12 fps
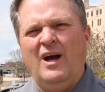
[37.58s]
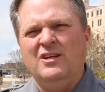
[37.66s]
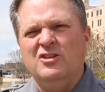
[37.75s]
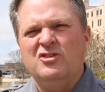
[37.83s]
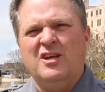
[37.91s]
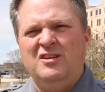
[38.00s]

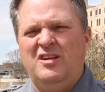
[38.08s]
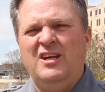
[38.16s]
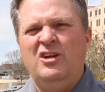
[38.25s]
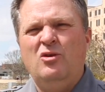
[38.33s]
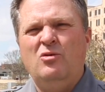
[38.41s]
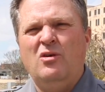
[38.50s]
just
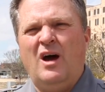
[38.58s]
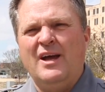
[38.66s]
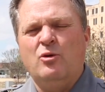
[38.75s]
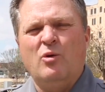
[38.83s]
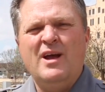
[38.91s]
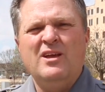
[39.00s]
continued
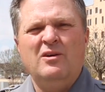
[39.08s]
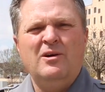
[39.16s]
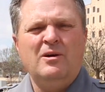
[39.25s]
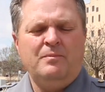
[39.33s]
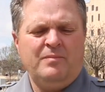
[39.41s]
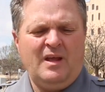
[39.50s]
like
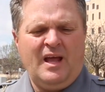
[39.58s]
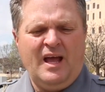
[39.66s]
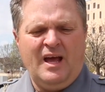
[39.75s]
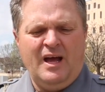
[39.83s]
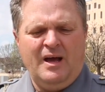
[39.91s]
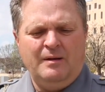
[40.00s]
regular,
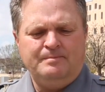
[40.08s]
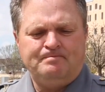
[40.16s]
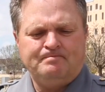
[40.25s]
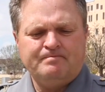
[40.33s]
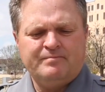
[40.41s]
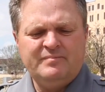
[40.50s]
and
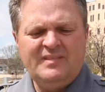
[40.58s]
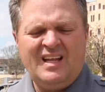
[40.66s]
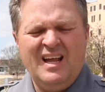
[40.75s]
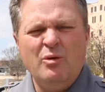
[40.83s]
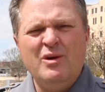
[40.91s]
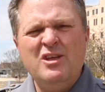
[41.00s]

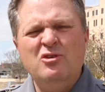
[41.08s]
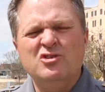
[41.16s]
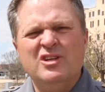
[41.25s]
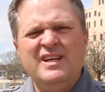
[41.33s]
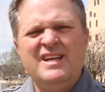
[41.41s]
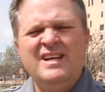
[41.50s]
we
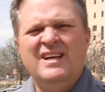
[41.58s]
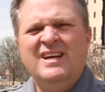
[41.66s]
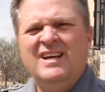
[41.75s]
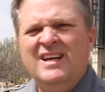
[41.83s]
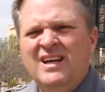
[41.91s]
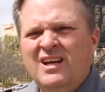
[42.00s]
usually
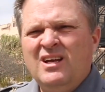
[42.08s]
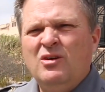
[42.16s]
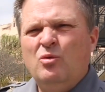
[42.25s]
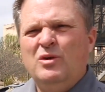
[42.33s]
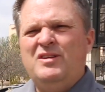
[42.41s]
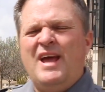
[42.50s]

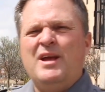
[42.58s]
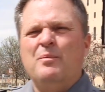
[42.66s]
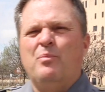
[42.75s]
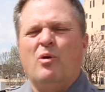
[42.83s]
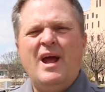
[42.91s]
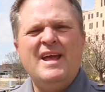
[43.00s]
would take a
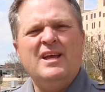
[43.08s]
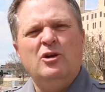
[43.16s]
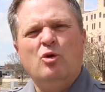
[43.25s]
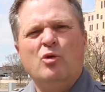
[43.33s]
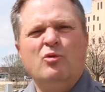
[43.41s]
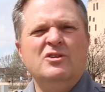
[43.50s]
break at
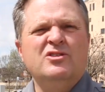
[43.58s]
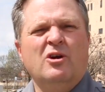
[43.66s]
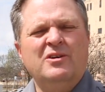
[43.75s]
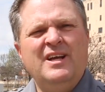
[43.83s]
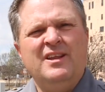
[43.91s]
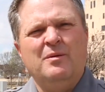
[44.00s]
Northwest
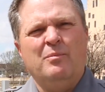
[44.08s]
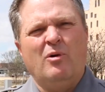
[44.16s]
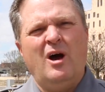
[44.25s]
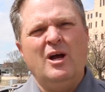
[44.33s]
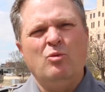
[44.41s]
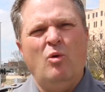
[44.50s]
13th and
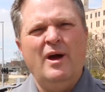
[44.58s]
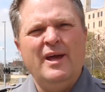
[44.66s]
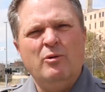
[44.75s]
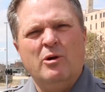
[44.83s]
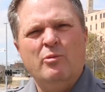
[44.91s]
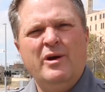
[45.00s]

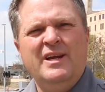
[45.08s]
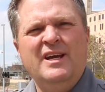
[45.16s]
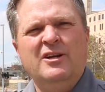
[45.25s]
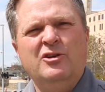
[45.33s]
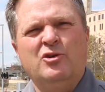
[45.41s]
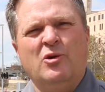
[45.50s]
Broadway where we'd
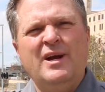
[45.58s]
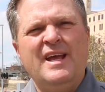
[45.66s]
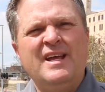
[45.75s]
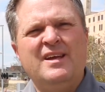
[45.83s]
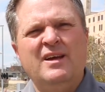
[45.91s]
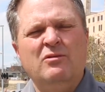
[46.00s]
get a
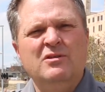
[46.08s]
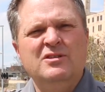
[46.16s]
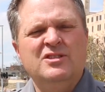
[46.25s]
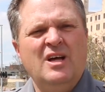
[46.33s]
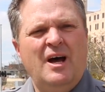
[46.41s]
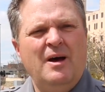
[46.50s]
drink. It
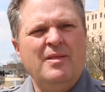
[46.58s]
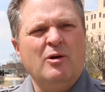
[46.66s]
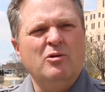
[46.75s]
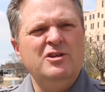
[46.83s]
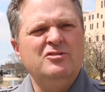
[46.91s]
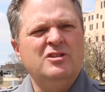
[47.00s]
was
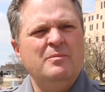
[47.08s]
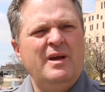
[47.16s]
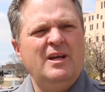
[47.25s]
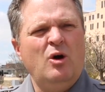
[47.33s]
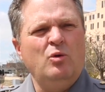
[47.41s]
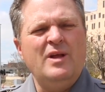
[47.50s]
there used to be
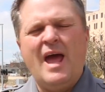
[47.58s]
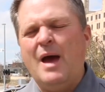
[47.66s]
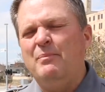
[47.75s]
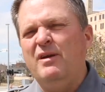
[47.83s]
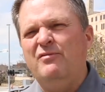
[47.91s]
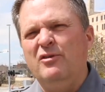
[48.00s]
an old
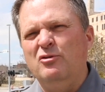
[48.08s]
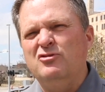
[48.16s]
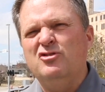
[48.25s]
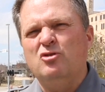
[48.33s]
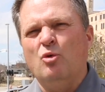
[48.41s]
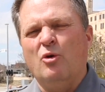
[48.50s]
Happy Food
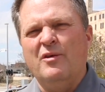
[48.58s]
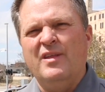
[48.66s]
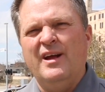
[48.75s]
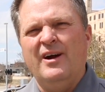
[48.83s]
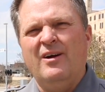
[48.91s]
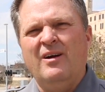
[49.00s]
store
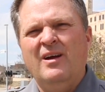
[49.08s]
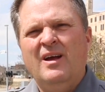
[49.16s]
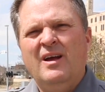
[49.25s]
there